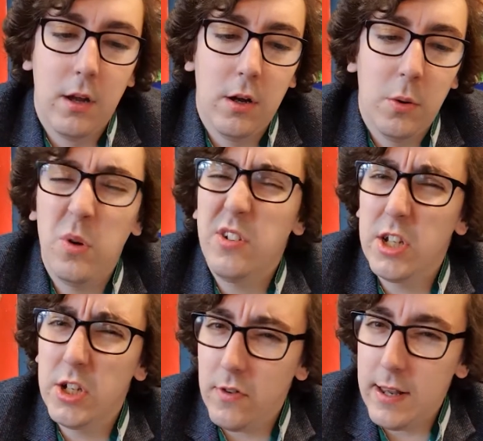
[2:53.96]
What do
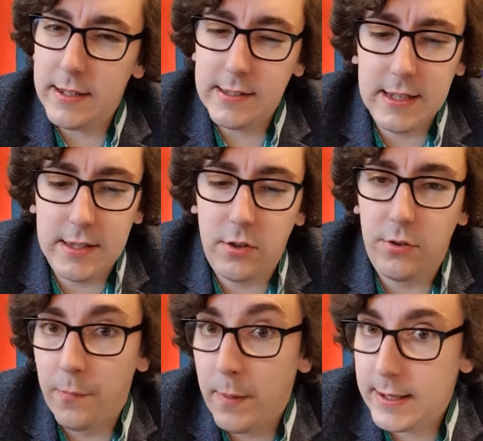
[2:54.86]
gorillas sit
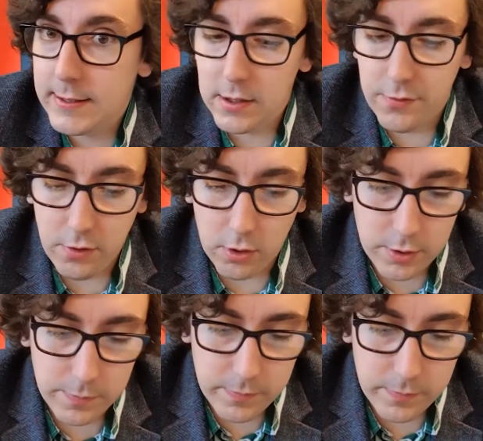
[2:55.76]
on? asked the frog.